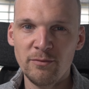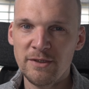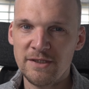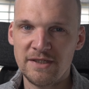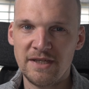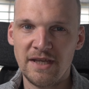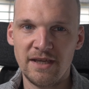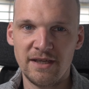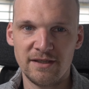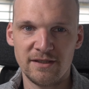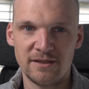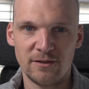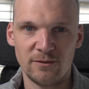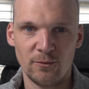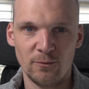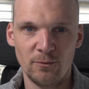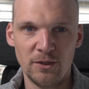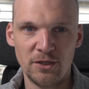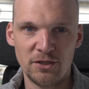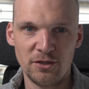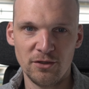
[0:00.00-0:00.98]
mistakes,
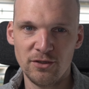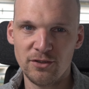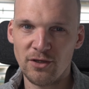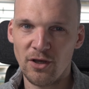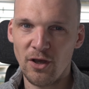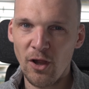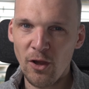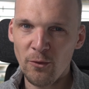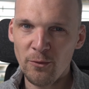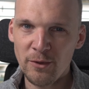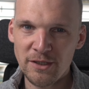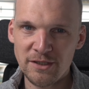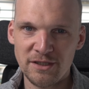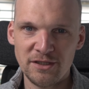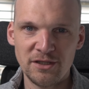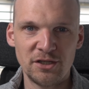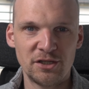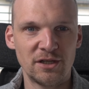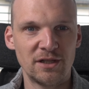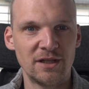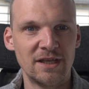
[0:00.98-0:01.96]
we should always
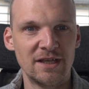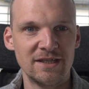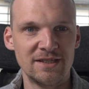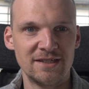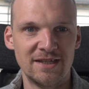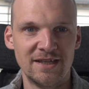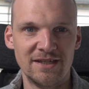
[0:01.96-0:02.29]
initialize